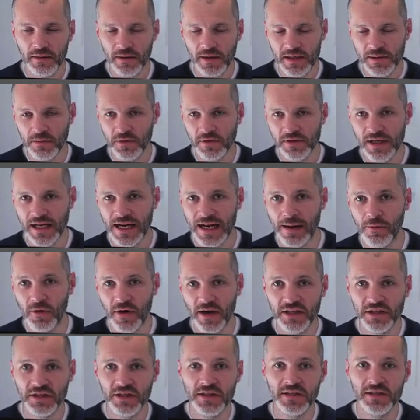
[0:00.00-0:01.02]
I suppose,
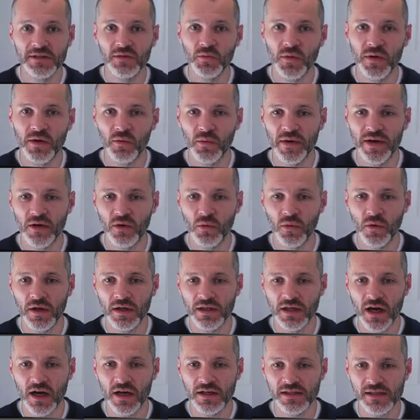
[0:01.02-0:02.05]
collaborations with
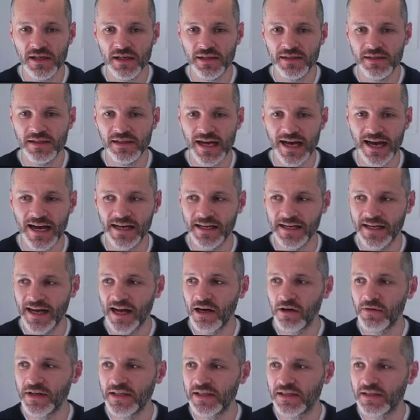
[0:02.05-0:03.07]
real-world artists and
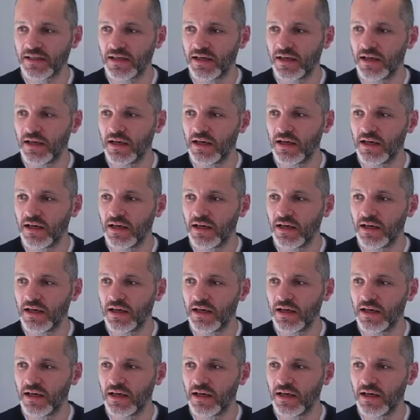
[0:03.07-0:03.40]
galleries.